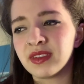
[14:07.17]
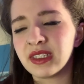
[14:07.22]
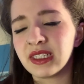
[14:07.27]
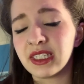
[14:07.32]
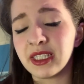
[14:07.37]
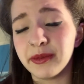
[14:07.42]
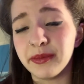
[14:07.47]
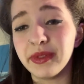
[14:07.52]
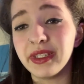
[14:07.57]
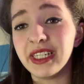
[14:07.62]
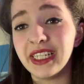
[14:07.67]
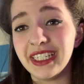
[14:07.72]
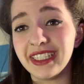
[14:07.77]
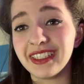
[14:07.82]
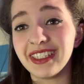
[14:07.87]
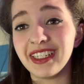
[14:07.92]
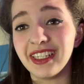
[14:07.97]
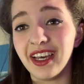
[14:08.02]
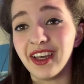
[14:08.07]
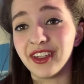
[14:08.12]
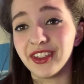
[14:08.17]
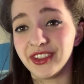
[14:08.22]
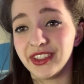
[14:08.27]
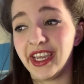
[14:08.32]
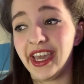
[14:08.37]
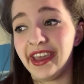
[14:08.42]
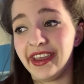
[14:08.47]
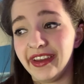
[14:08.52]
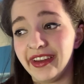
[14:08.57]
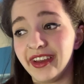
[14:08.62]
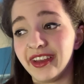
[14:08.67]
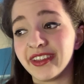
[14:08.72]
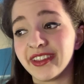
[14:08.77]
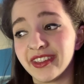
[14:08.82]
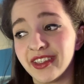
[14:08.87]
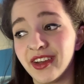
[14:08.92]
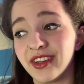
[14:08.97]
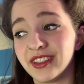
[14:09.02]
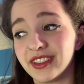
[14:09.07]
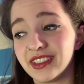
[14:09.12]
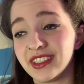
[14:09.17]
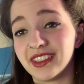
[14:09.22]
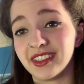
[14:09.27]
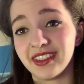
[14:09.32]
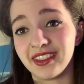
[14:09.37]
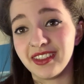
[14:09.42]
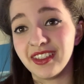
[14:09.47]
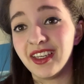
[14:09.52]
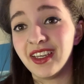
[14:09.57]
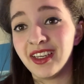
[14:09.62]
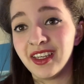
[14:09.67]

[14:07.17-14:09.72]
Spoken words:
Complete and utter chaos, Constance.